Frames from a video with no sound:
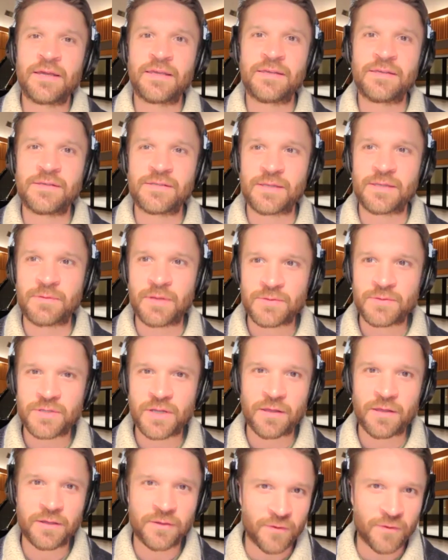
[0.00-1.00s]
he's sometimes
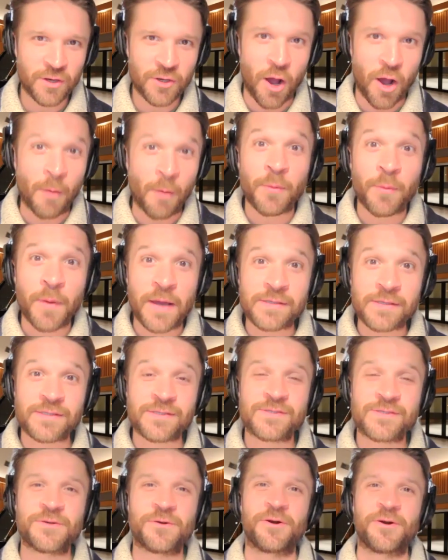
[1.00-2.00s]
telling very compromising
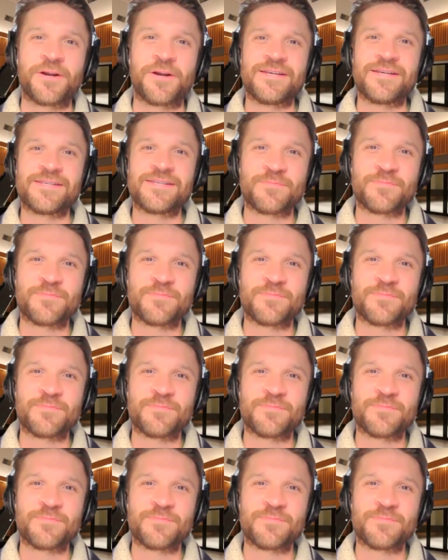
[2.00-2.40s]
stories